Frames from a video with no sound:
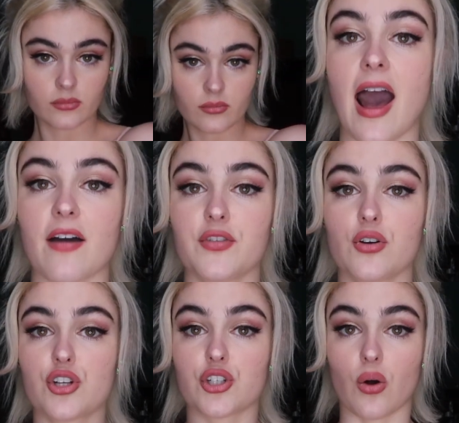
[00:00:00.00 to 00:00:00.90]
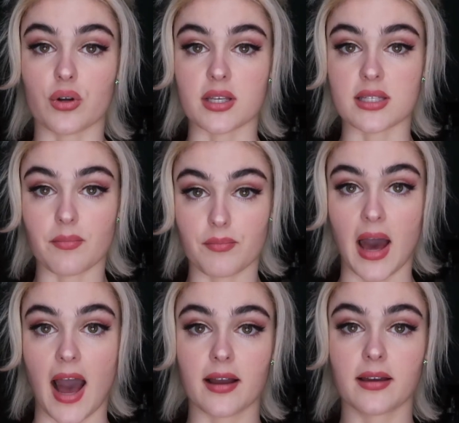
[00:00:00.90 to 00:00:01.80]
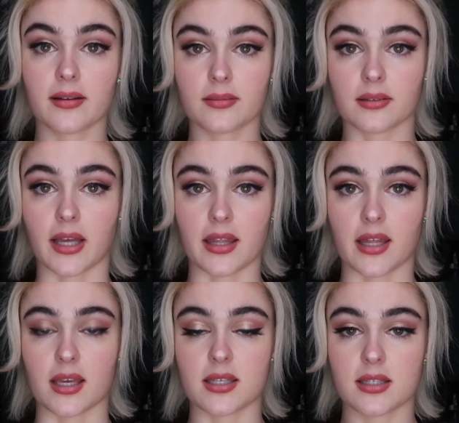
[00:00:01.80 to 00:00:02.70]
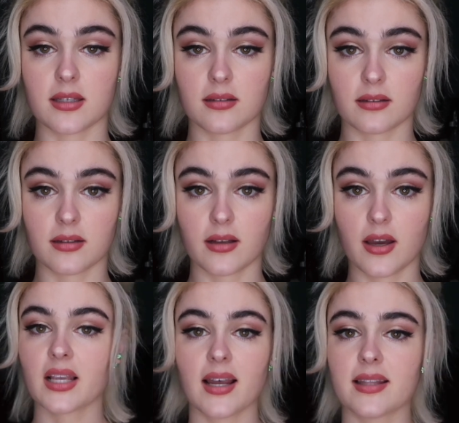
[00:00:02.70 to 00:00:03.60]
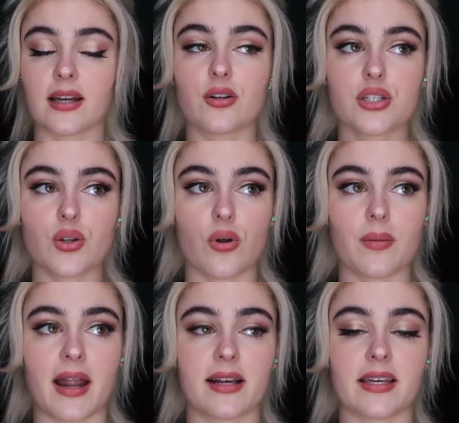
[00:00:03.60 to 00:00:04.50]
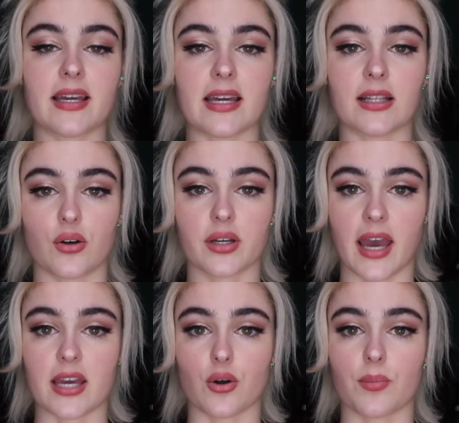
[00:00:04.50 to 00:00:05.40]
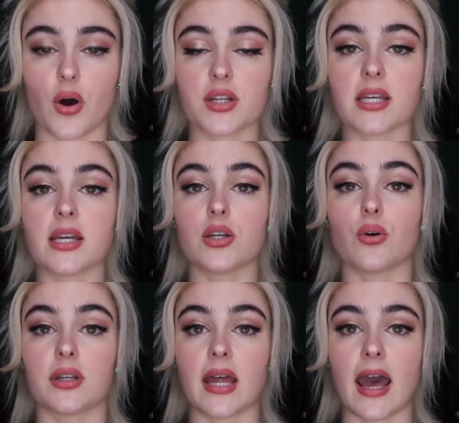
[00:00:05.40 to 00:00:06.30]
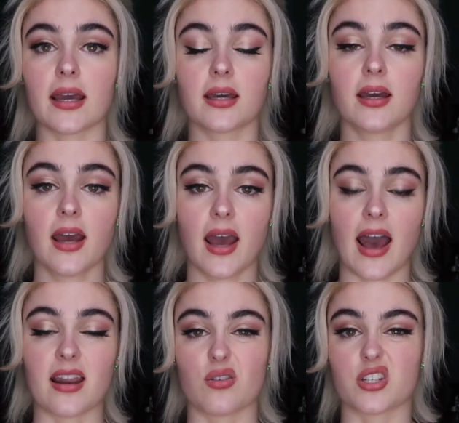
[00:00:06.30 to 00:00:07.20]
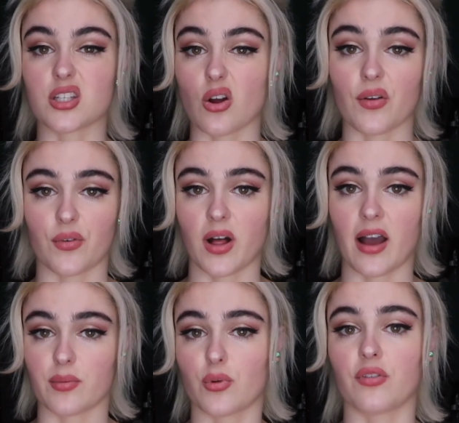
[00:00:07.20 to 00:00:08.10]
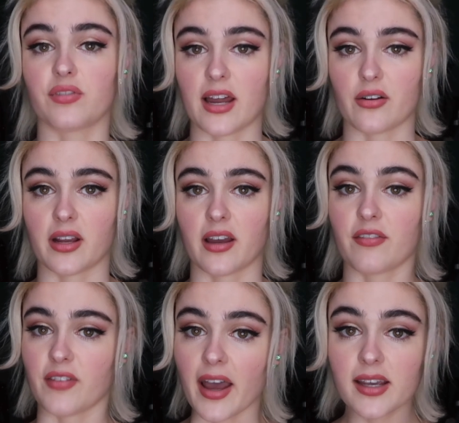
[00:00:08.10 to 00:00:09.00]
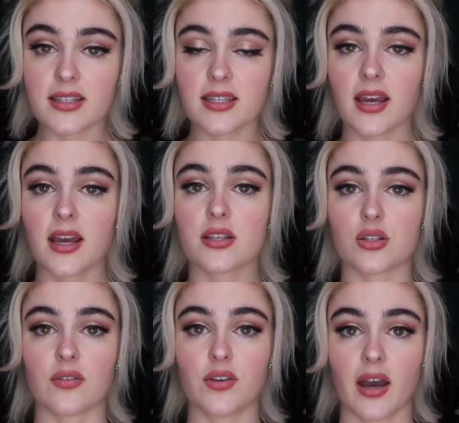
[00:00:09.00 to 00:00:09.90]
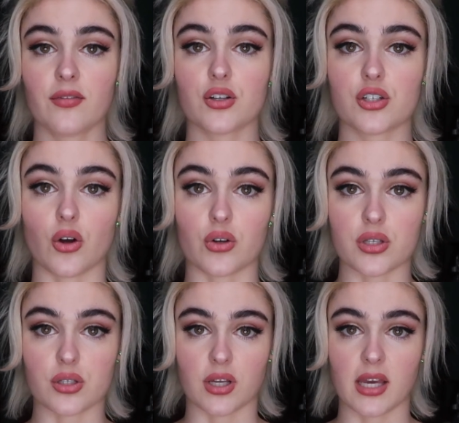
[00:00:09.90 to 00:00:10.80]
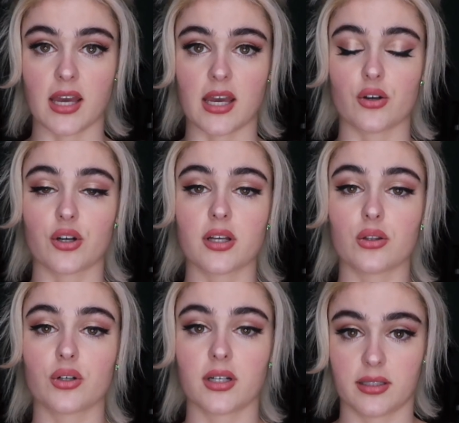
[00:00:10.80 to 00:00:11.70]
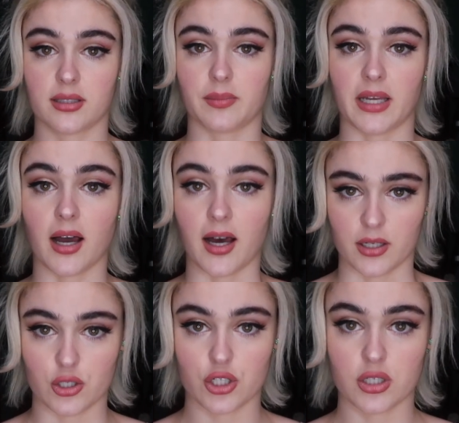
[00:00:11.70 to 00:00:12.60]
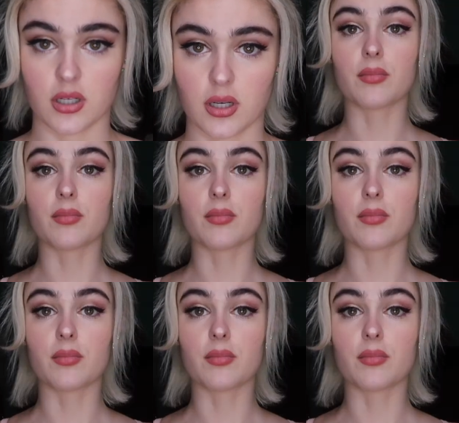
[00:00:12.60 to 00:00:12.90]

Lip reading: Have your shoulders back like this. That'll just automatically elongate your body, your neck, and it's just overall have a more flattering effect. So if you have your shoulders sort of here, you're going to look a little bit hunched.